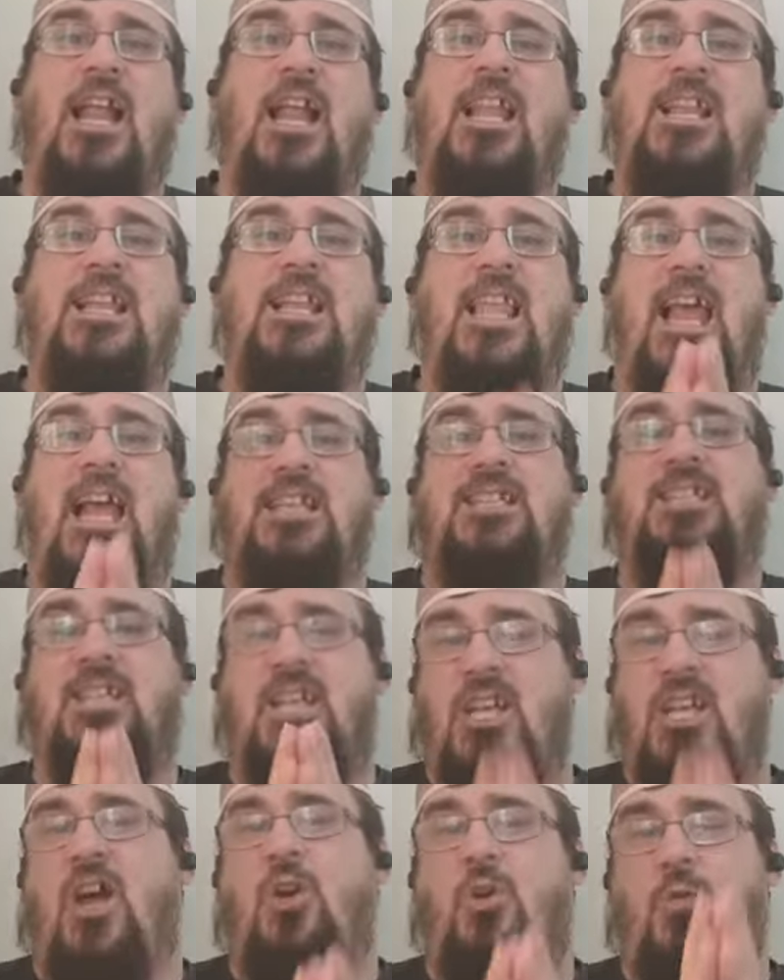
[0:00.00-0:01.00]
let
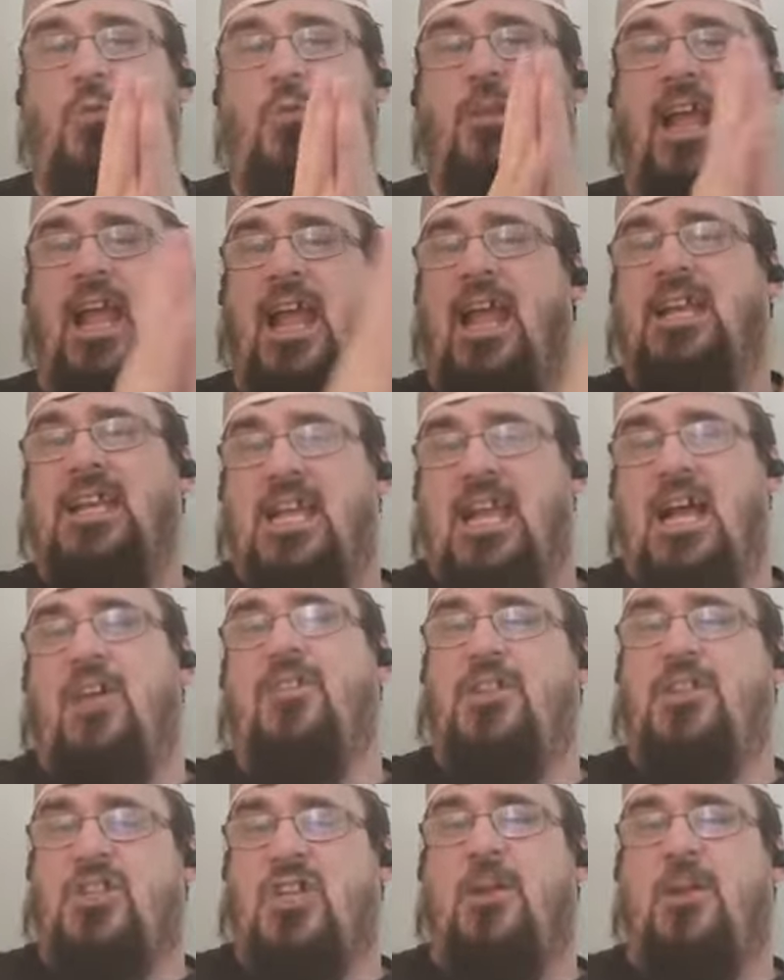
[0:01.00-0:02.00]
alone any
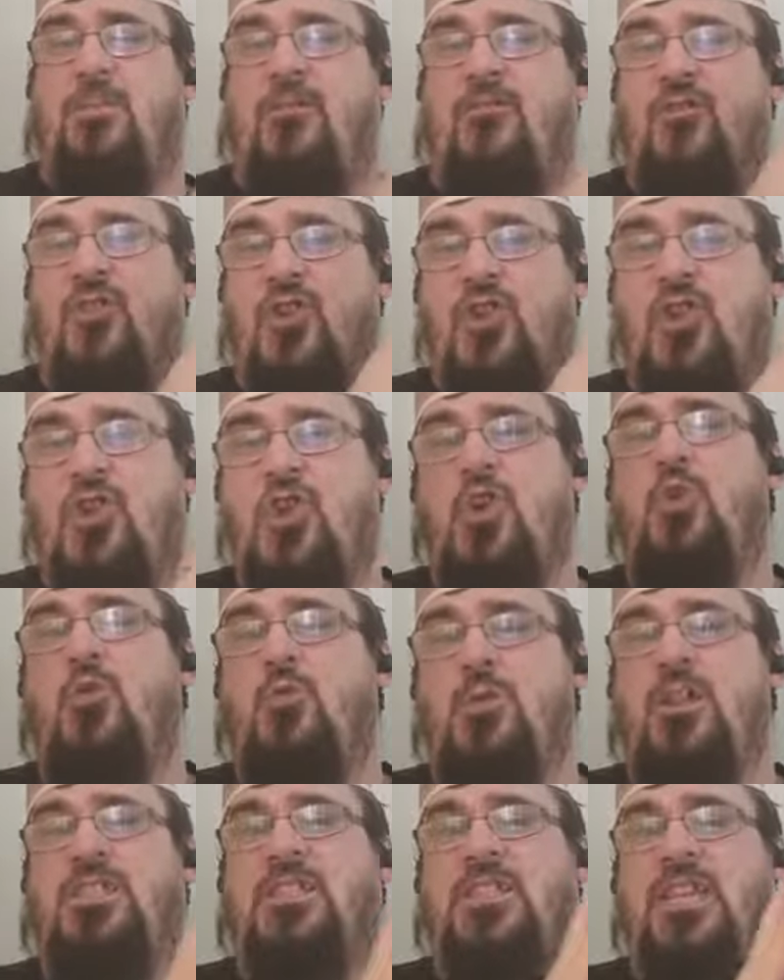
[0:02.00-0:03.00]
other type of
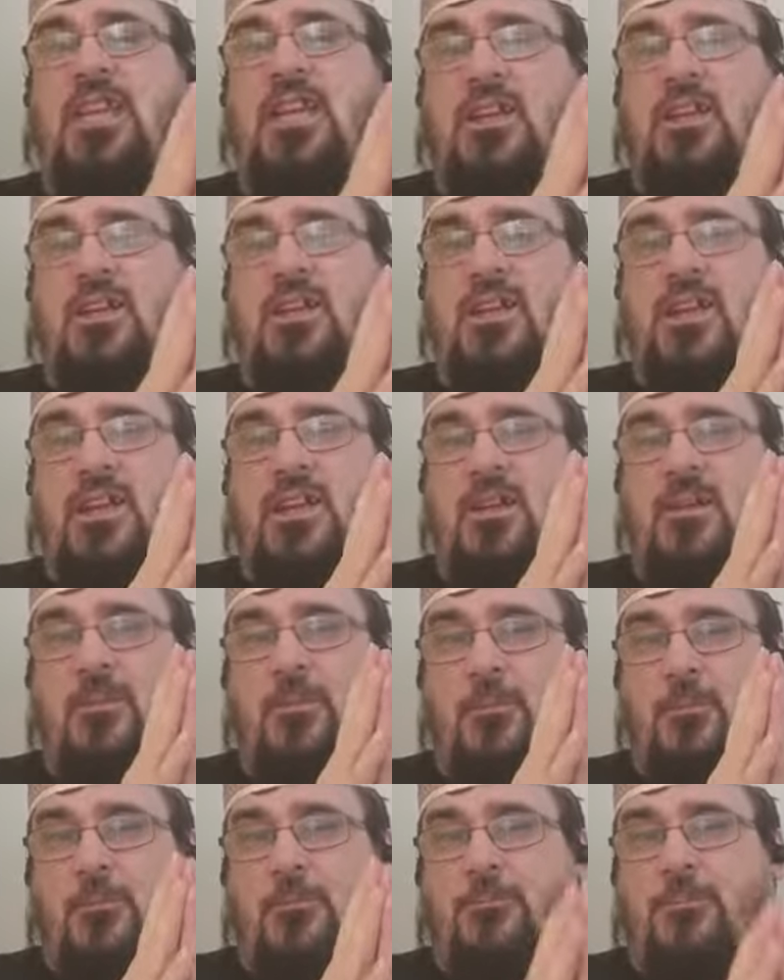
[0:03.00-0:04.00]
lunatic
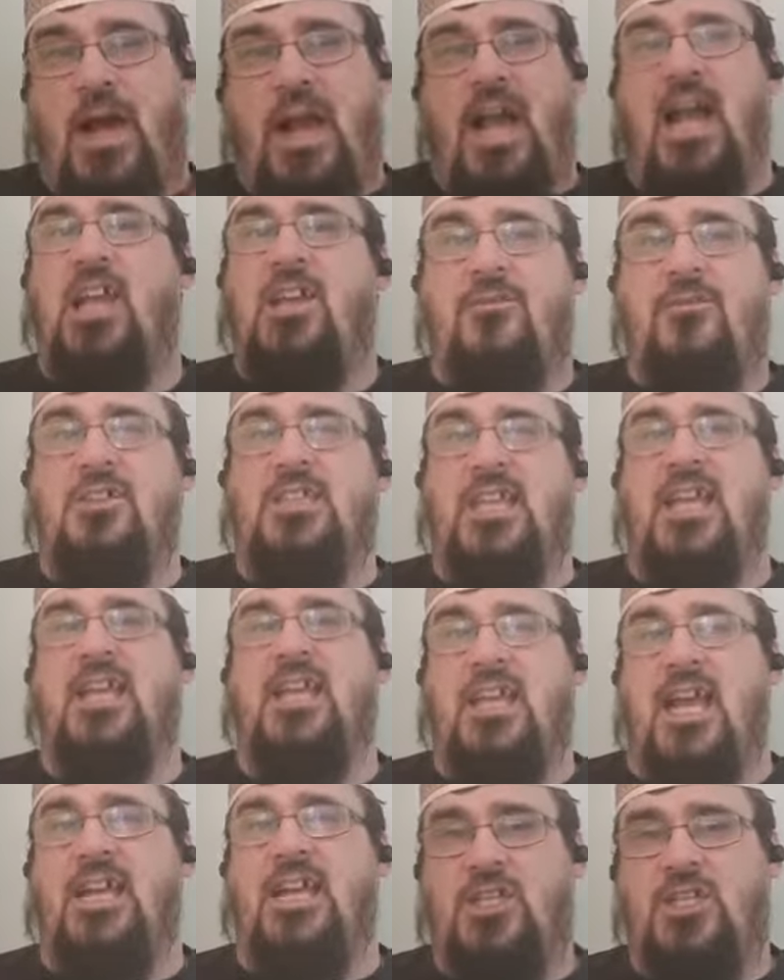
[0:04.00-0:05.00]
behaviors they
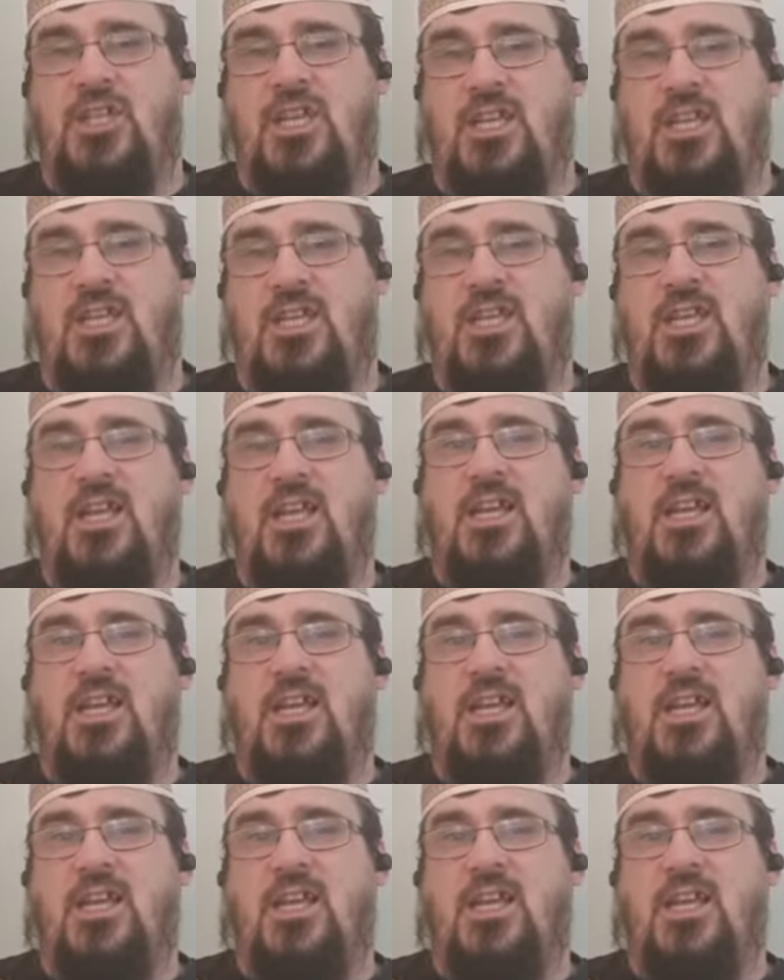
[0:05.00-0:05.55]
engage in.